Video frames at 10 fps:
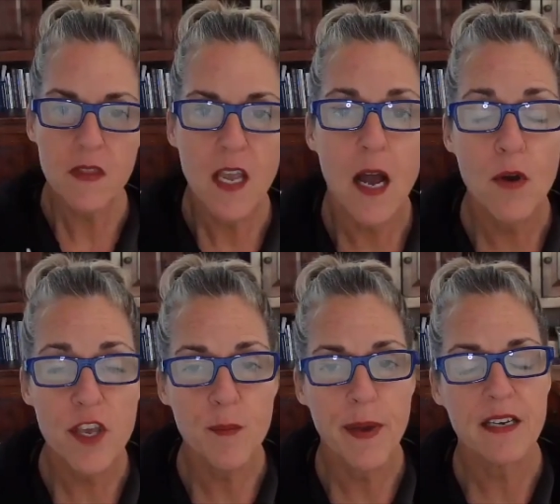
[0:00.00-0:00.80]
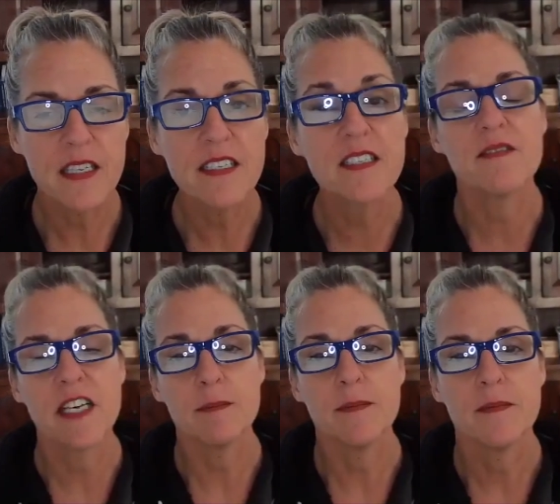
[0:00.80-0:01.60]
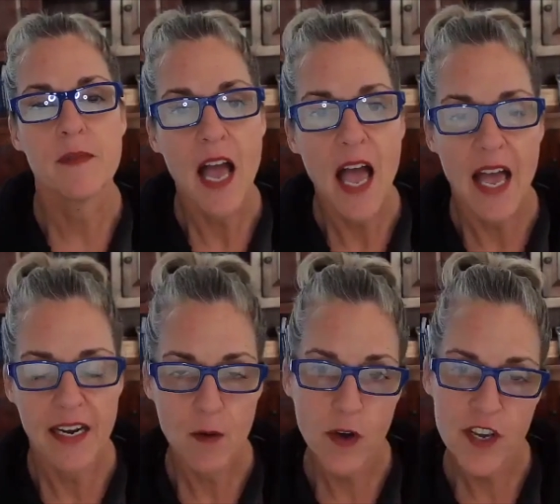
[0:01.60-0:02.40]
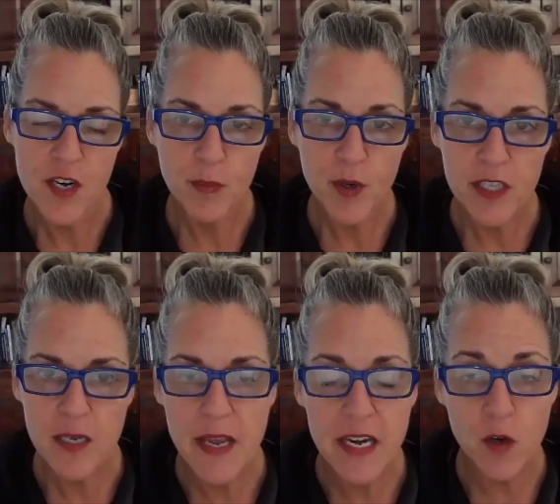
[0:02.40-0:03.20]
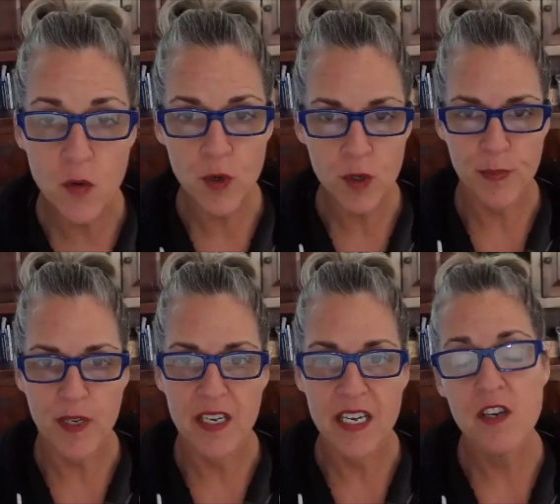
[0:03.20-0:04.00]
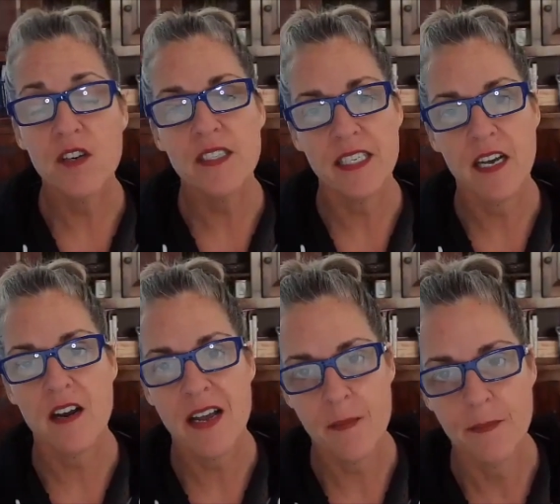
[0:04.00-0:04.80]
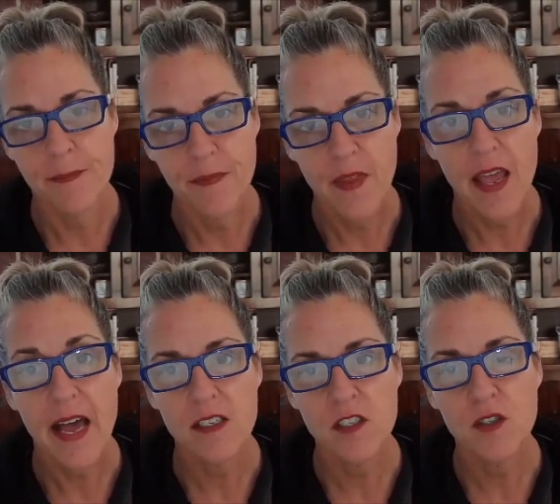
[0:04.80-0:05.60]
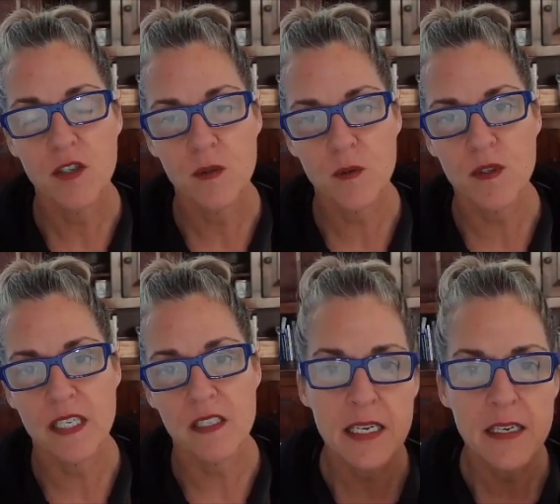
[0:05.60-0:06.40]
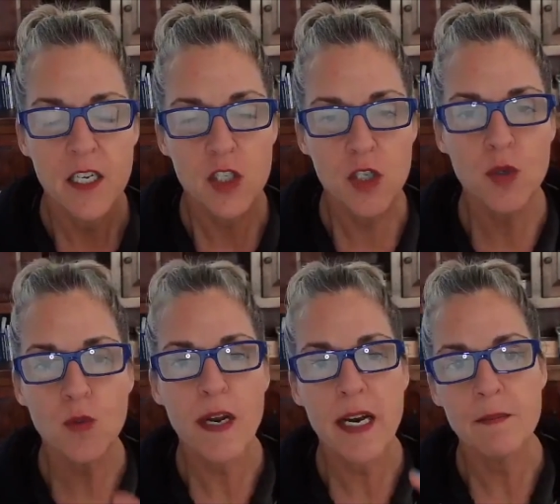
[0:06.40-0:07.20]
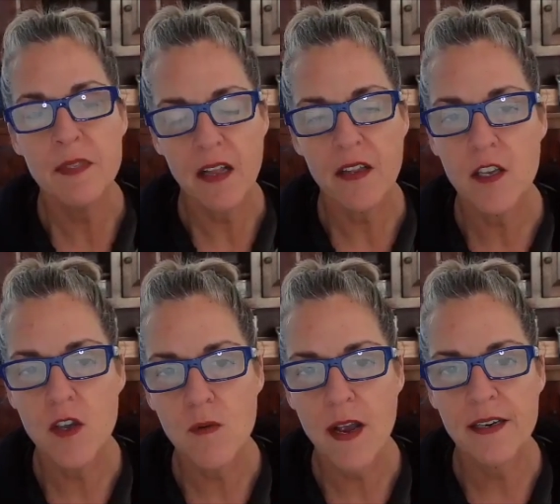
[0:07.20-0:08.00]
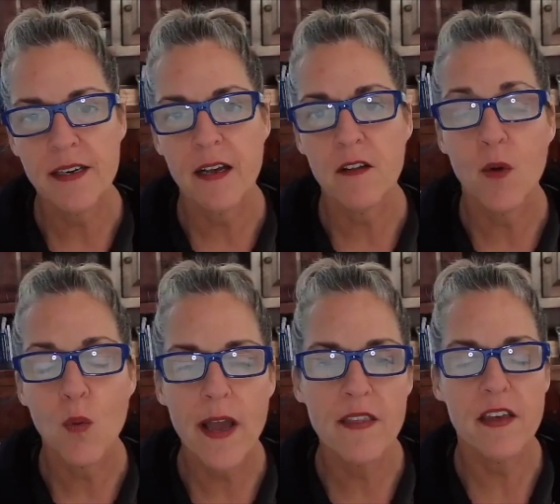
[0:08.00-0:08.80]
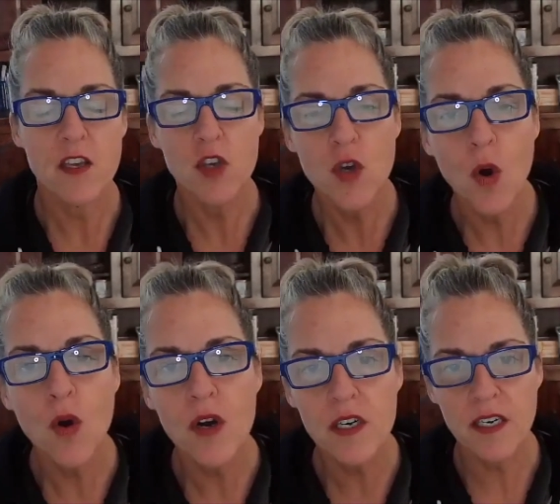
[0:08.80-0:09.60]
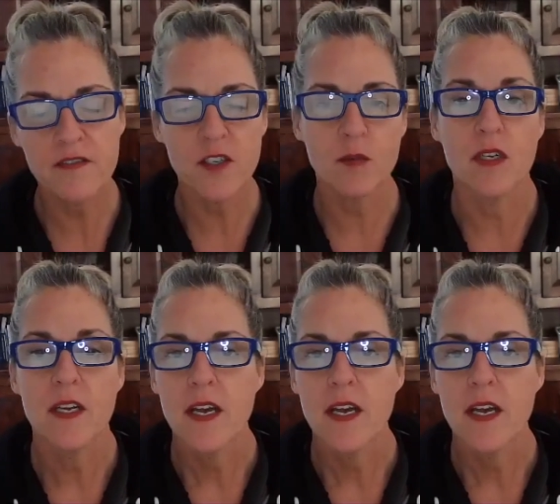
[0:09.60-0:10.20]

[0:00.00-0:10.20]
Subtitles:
I want you to make a list of them, and I want you to put them in a group in your CRM as you go through this. Do what I'm telling you right now the way that you're comfortable.